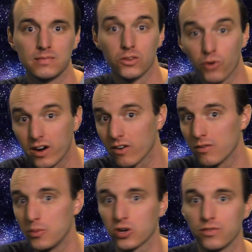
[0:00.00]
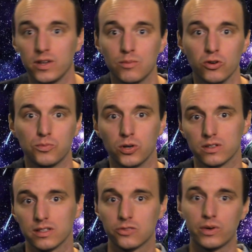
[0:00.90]
The writer of the book of Hebrews puts
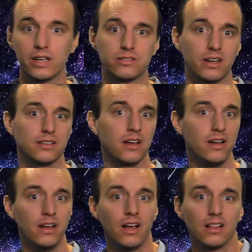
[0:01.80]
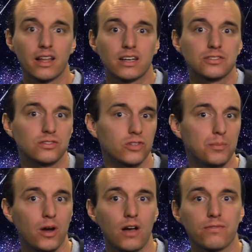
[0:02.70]
it this way. He says, let us
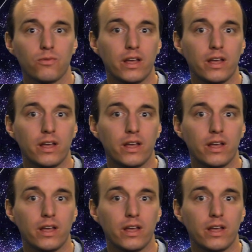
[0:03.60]
strip off